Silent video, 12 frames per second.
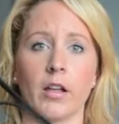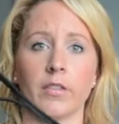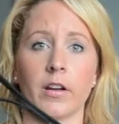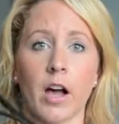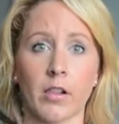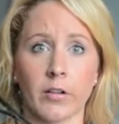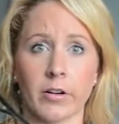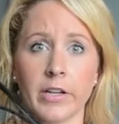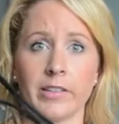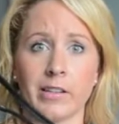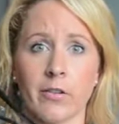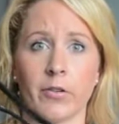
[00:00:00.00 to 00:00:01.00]
the color
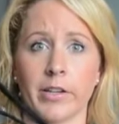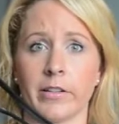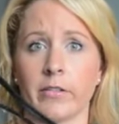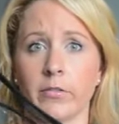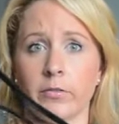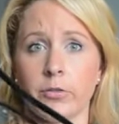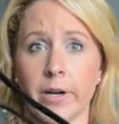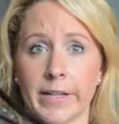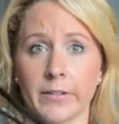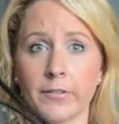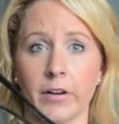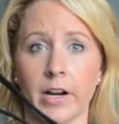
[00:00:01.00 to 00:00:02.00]
isn't going to
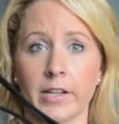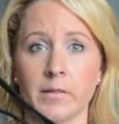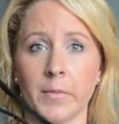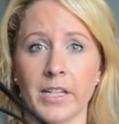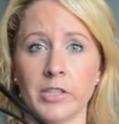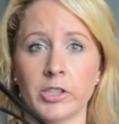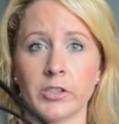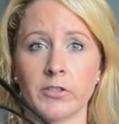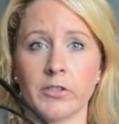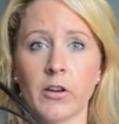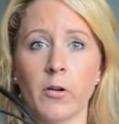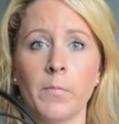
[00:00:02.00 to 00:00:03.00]
transfer as much.
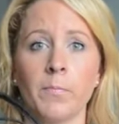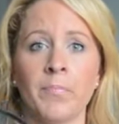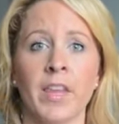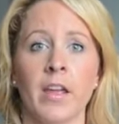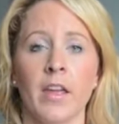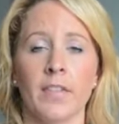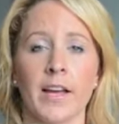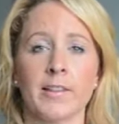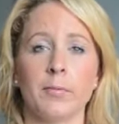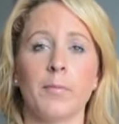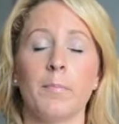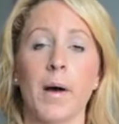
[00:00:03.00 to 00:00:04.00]
So that's
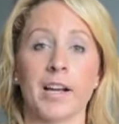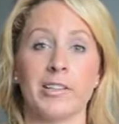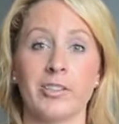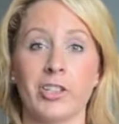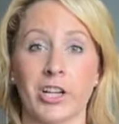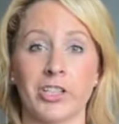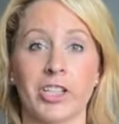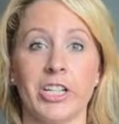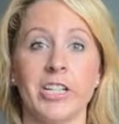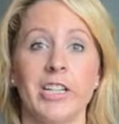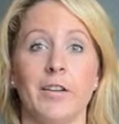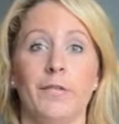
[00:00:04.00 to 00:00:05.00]
my suggestion
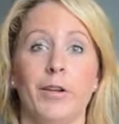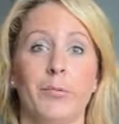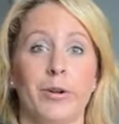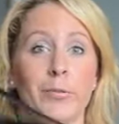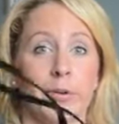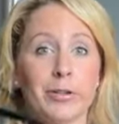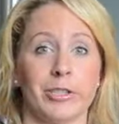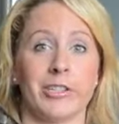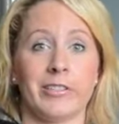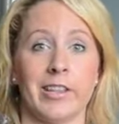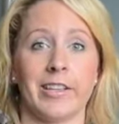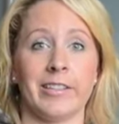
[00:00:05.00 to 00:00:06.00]
if you were to purchase
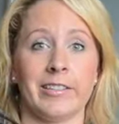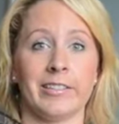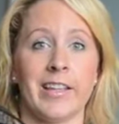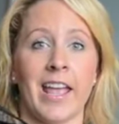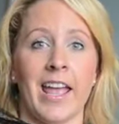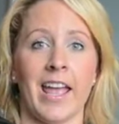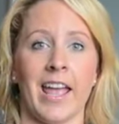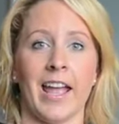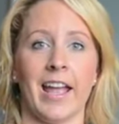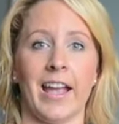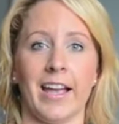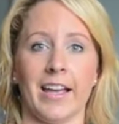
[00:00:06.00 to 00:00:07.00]
this.
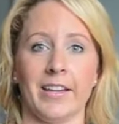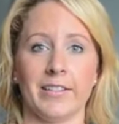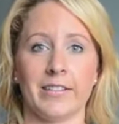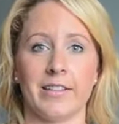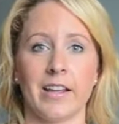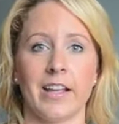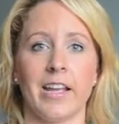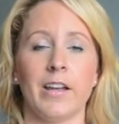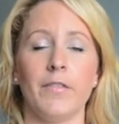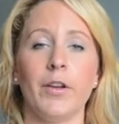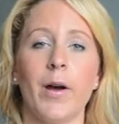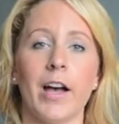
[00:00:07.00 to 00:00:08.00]
And
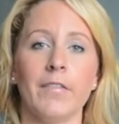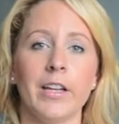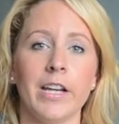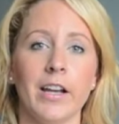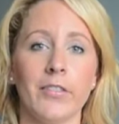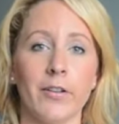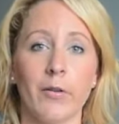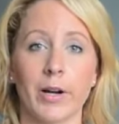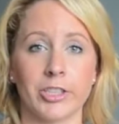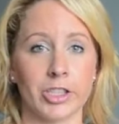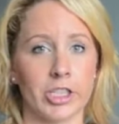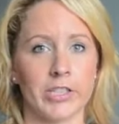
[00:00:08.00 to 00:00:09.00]
if you have any other
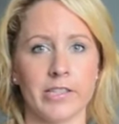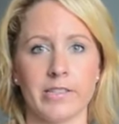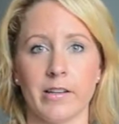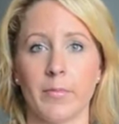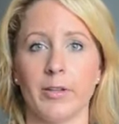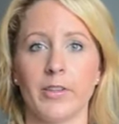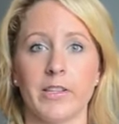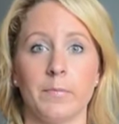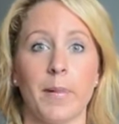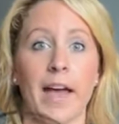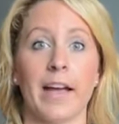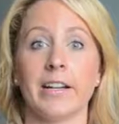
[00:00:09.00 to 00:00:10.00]
questions about this
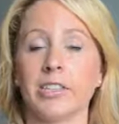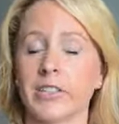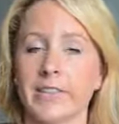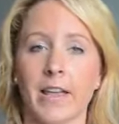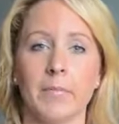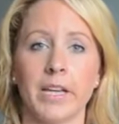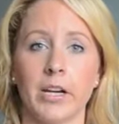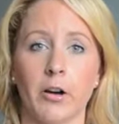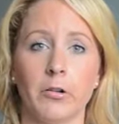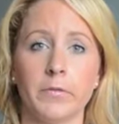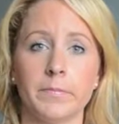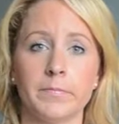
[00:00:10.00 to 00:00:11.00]
bag, just let me
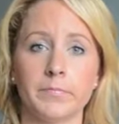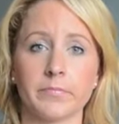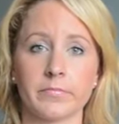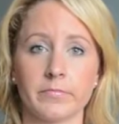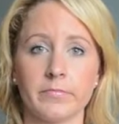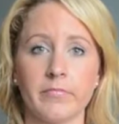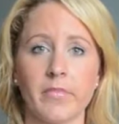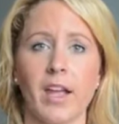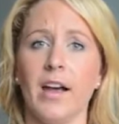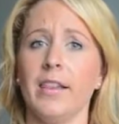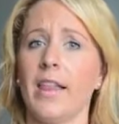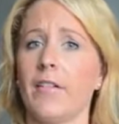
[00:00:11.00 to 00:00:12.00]
know.
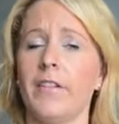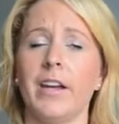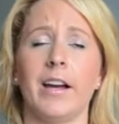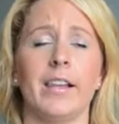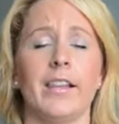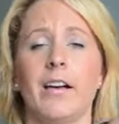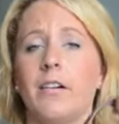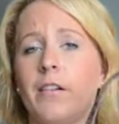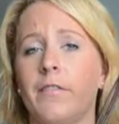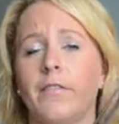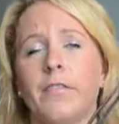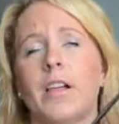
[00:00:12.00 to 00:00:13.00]
I love it. I
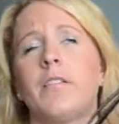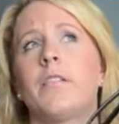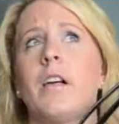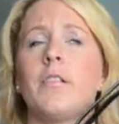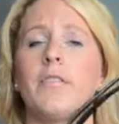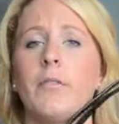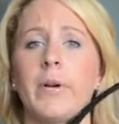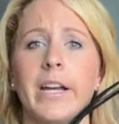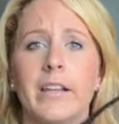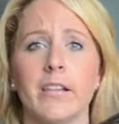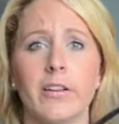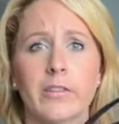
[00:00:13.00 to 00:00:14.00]
love, love, love the way
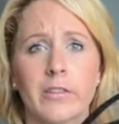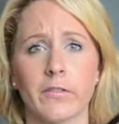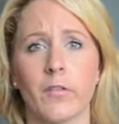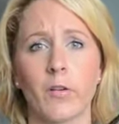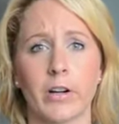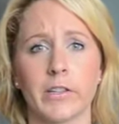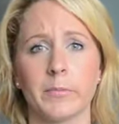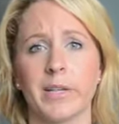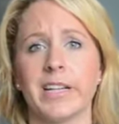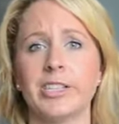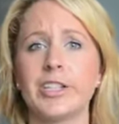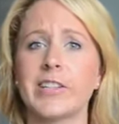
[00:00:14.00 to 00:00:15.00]
it looks, of course, but
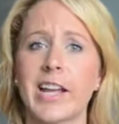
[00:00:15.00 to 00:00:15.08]
I just